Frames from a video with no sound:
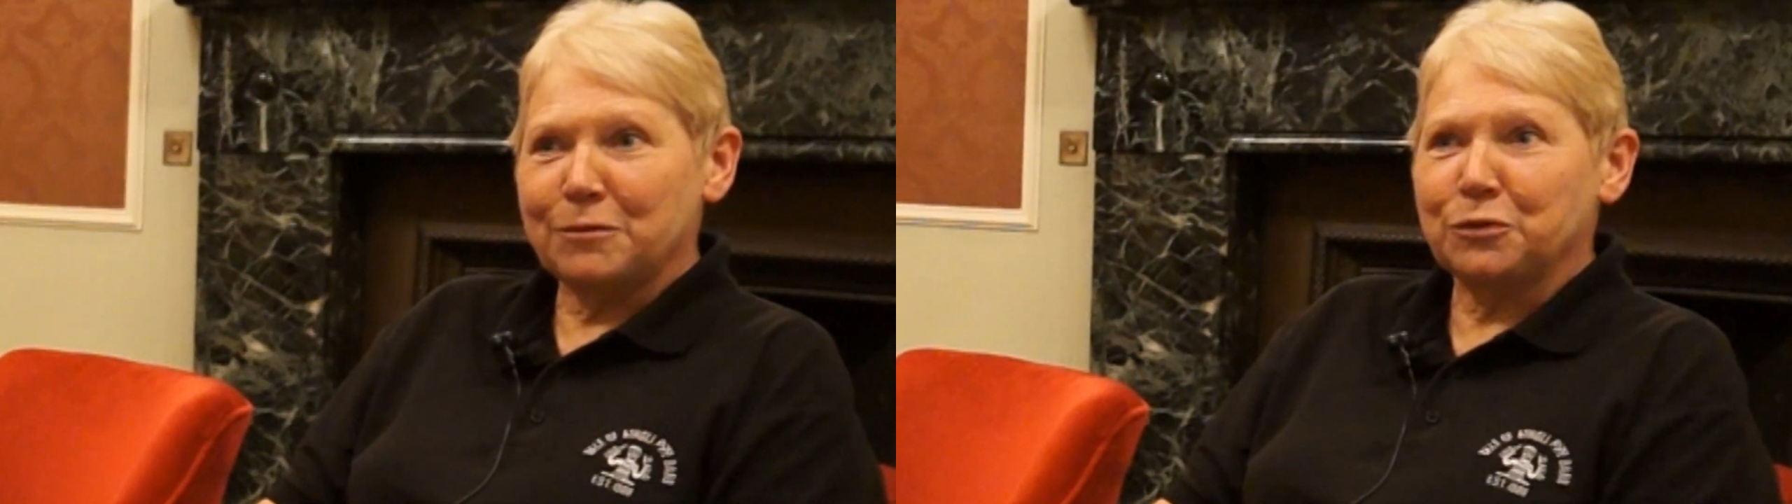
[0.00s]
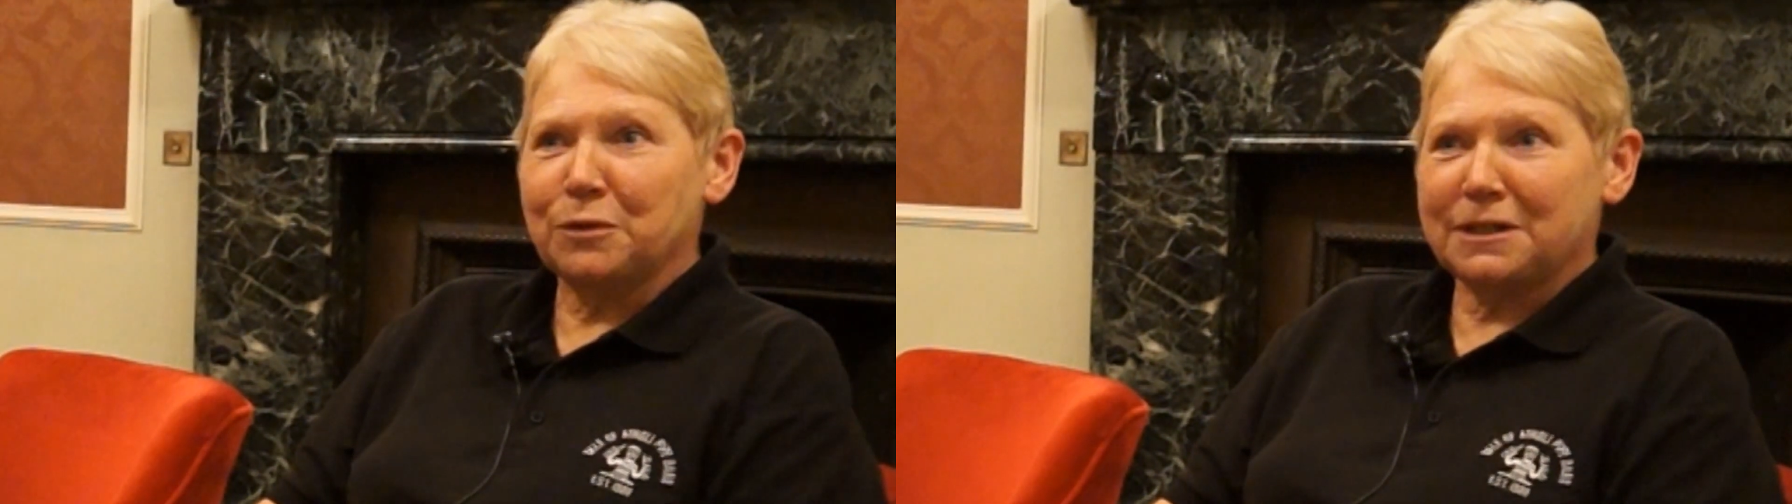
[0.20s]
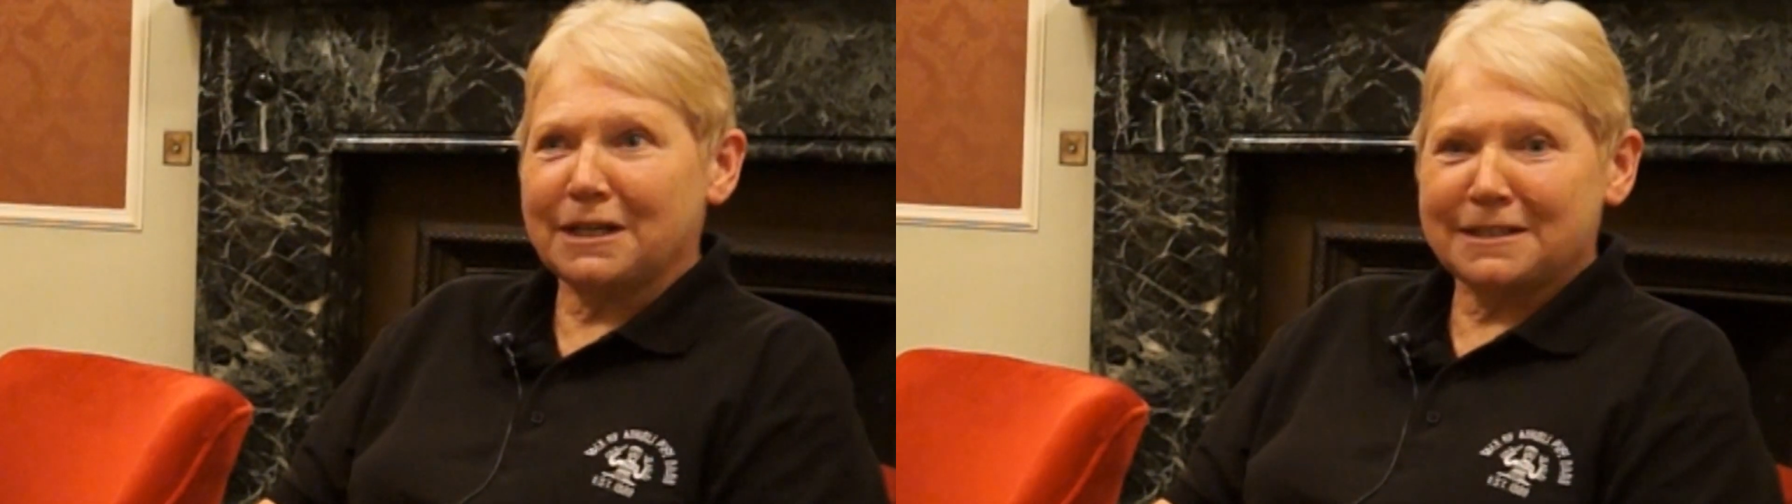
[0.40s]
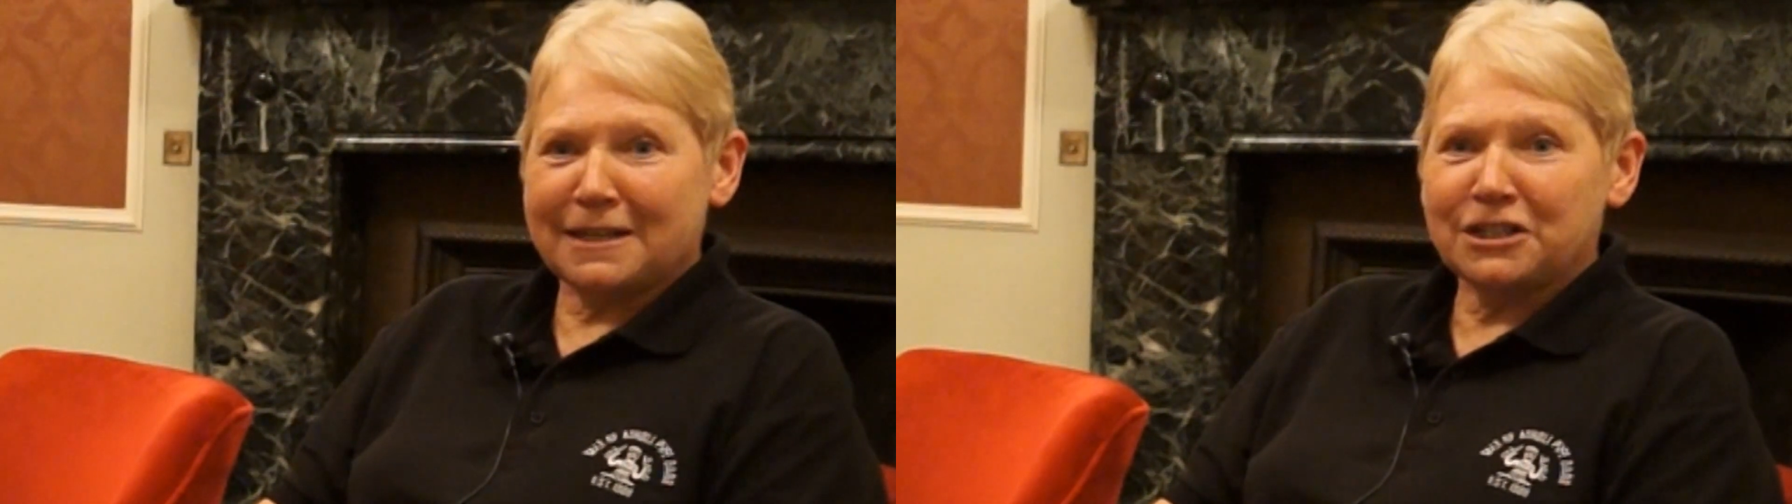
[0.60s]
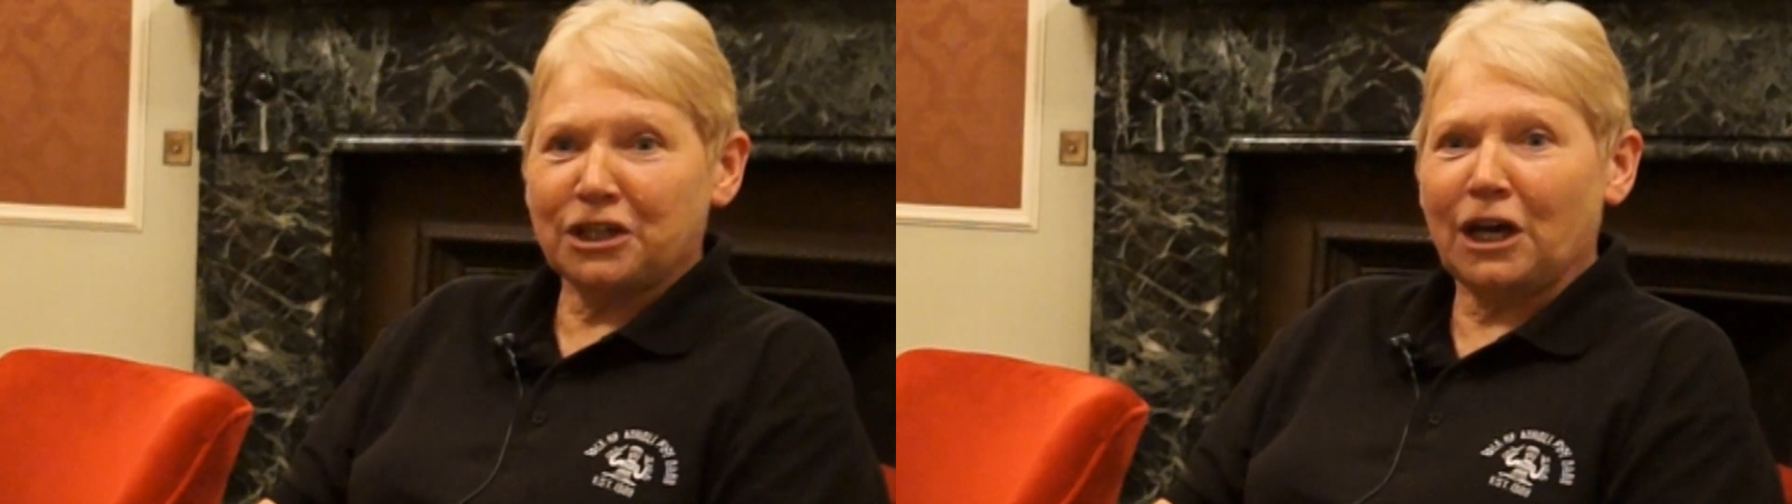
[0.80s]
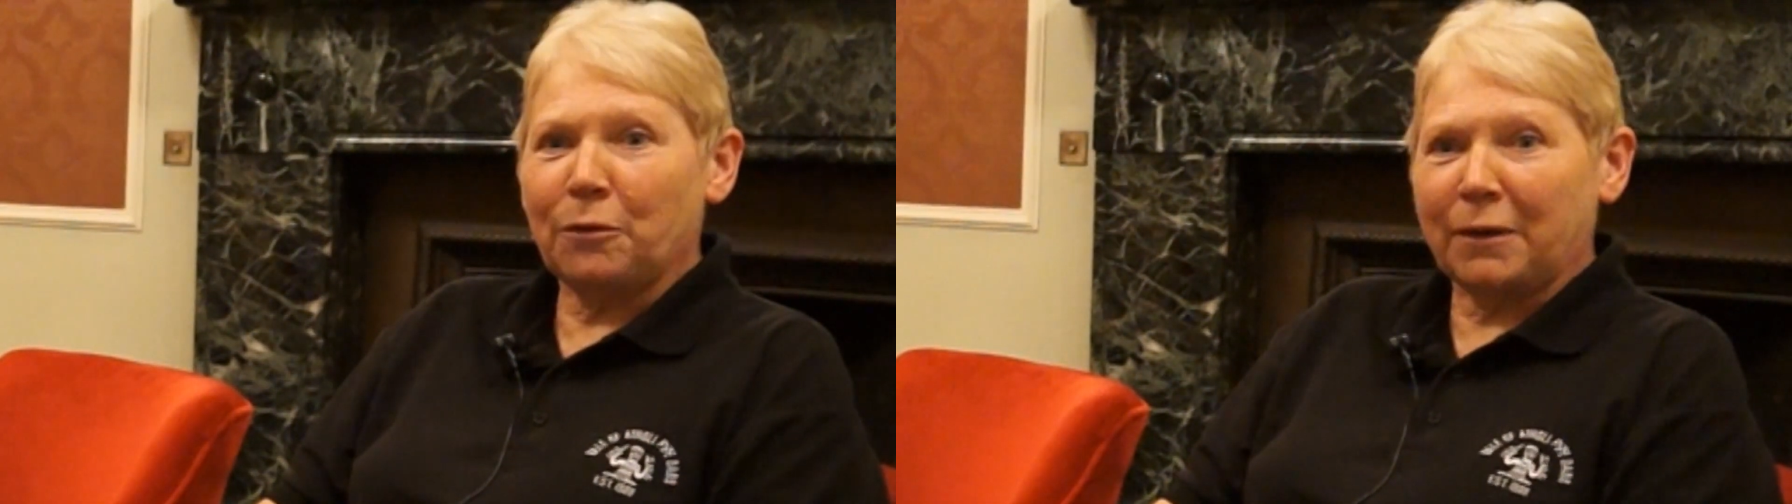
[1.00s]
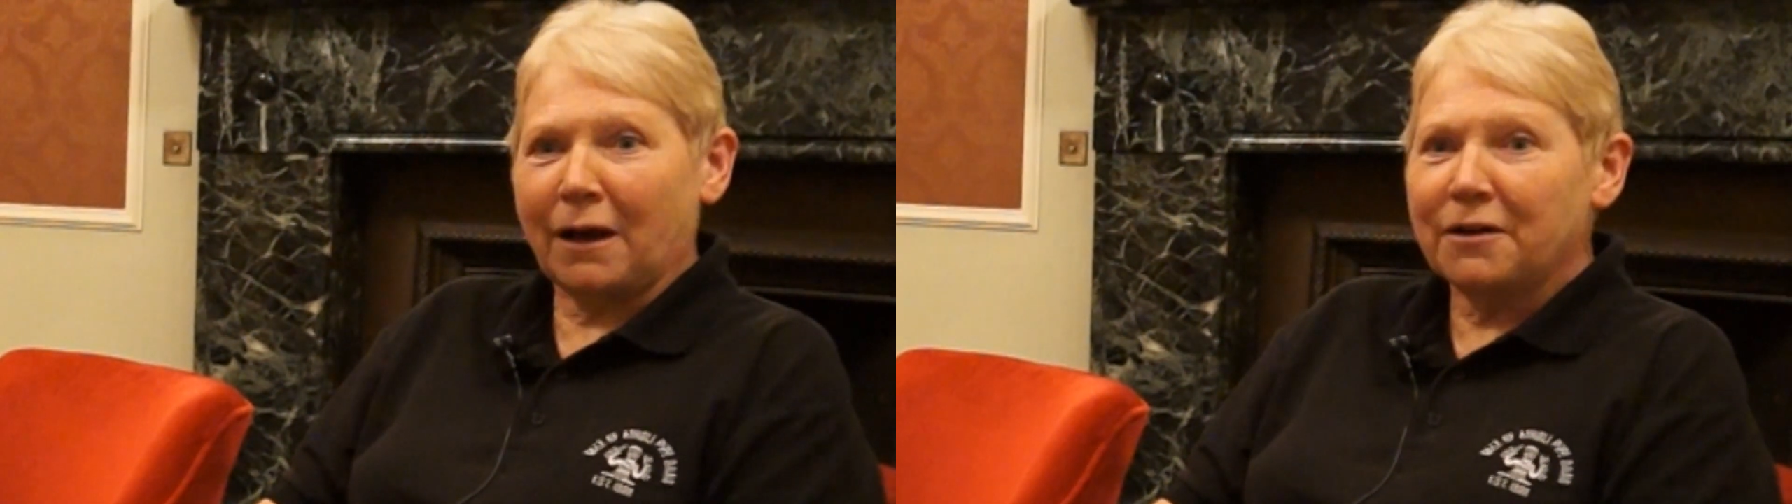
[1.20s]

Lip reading: So it's actually helping